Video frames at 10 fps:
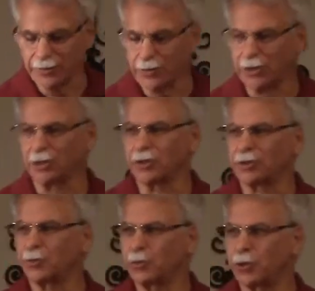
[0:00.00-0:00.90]
few
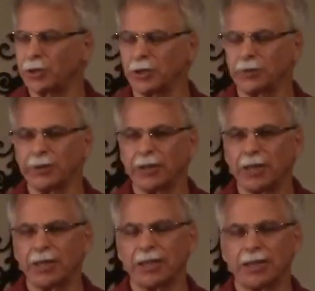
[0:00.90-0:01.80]
years were
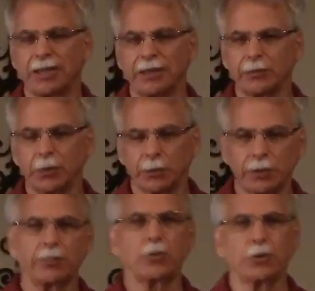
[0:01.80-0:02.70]

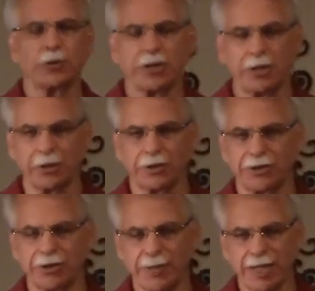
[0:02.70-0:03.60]
real important
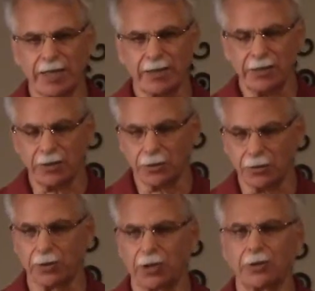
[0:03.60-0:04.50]
years as I began to
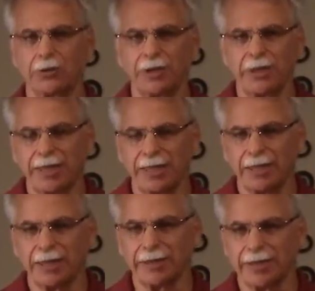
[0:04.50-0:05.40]
grow
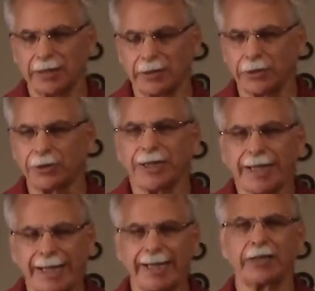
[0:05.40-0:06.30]
and learn
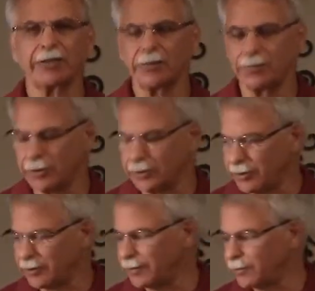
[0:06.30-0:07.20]
how to
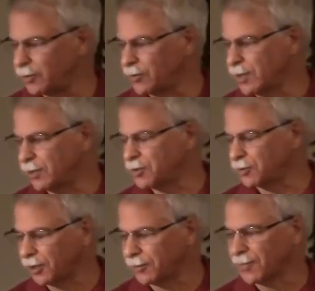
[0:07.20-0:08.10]
build a
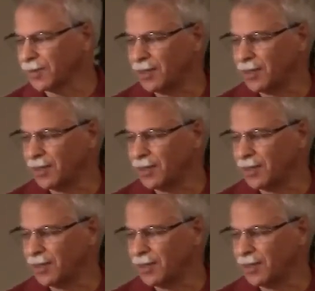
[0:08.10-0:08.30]
ministry